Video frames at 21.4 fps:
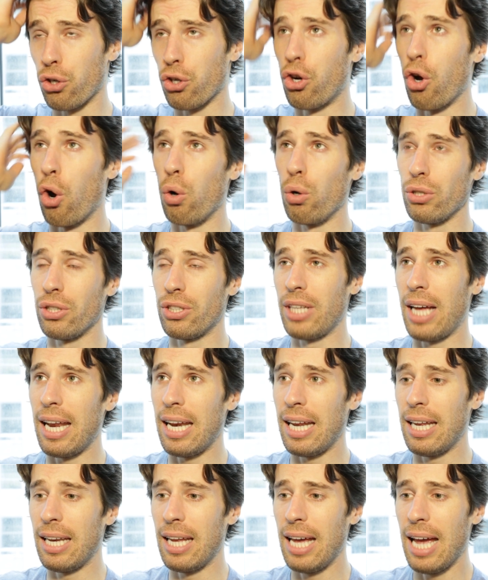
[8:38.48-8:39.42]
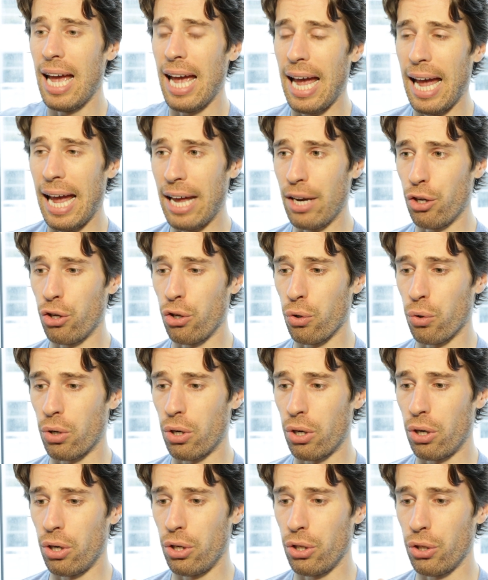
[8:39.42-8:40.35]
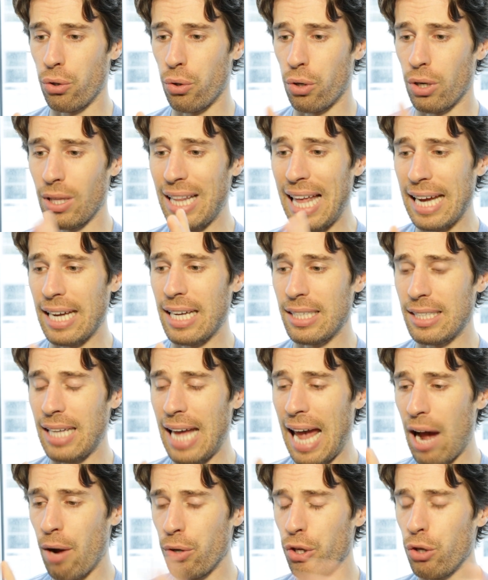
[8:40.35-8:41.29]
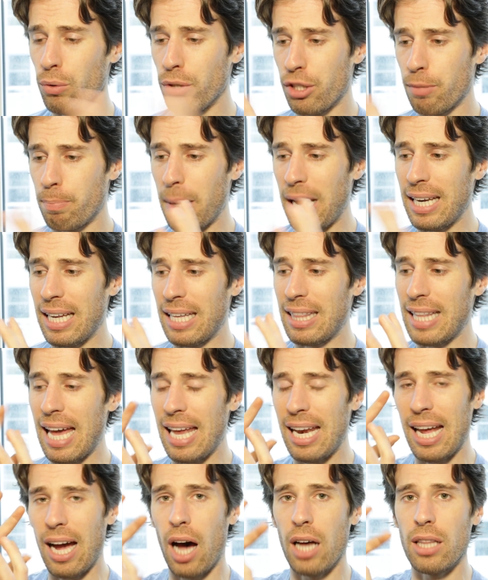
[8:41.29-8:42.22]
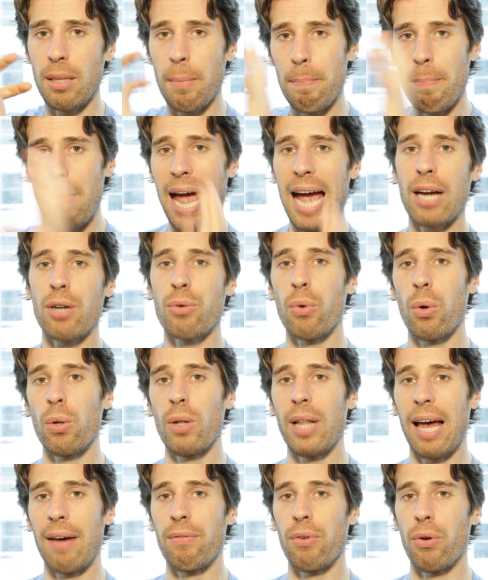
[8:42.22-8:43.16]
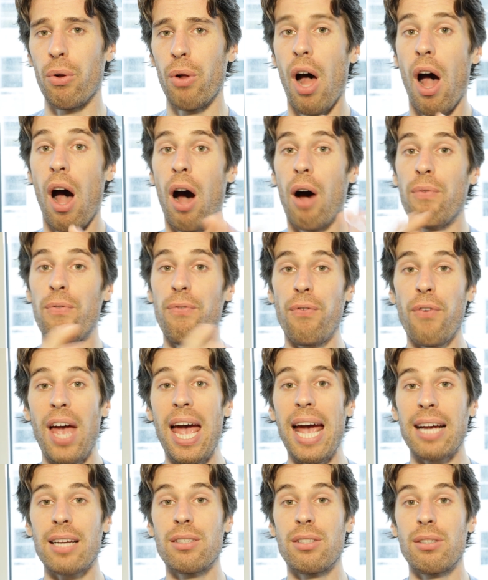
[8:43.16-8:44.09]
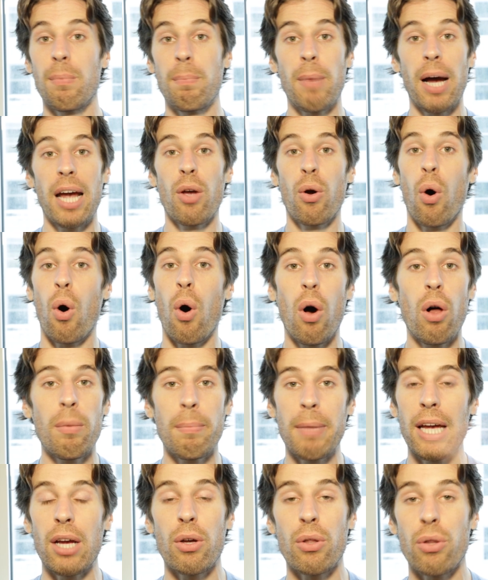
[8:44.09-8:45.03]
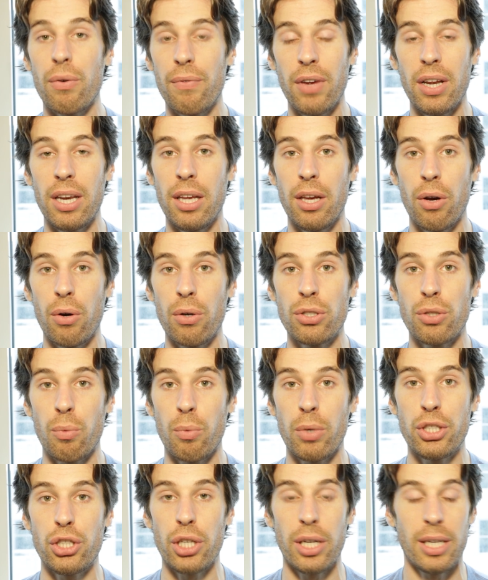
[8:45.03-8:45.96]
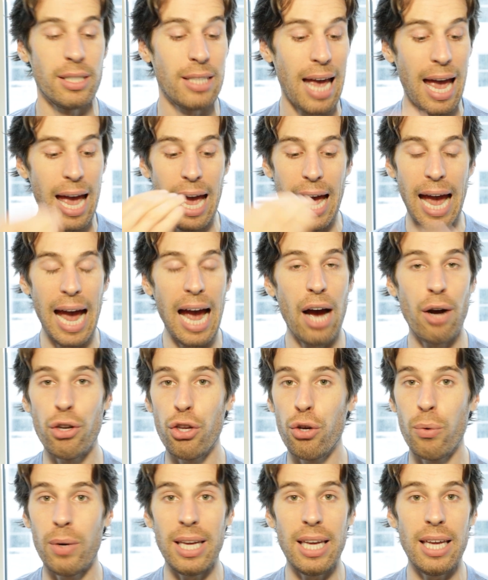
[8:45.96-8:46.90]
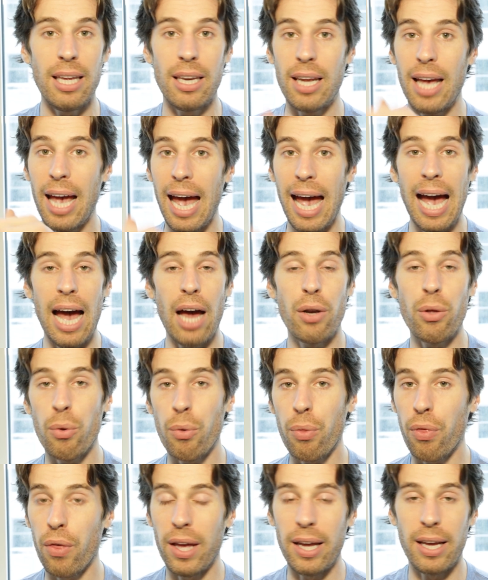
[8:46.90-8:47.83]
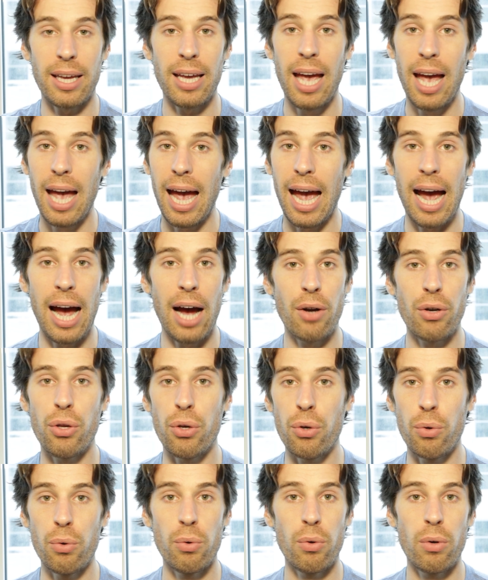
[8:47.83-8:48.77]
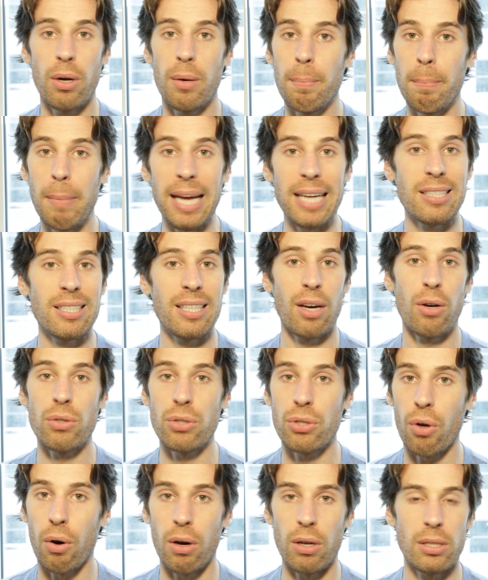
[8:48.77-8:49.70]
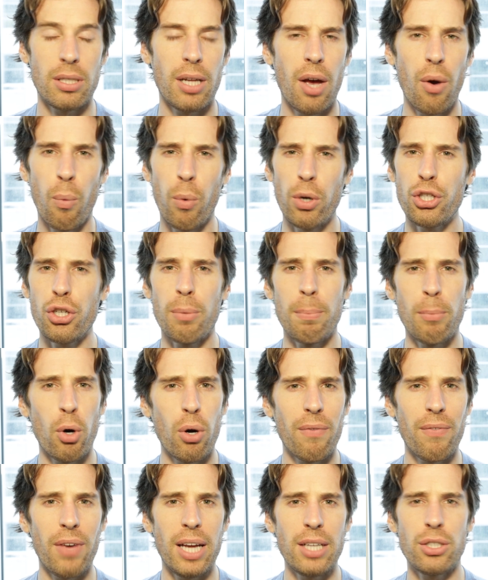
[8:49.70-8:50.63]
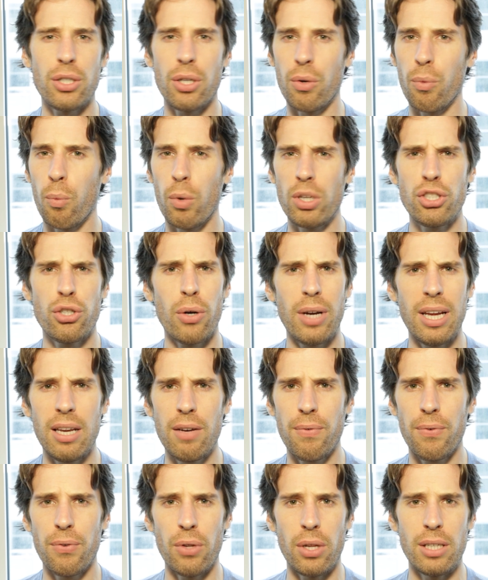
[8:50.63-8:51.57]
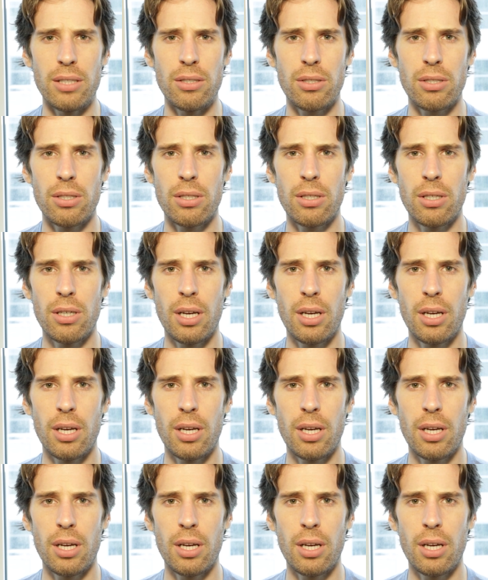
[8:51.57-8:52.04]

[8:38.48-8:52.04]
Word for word: goal setting and your legacy? How are you spending that on the macro level affects all my other videos, which is how do you eat? How do you think? How do you make sales calls? What's your motivation? What's your influence?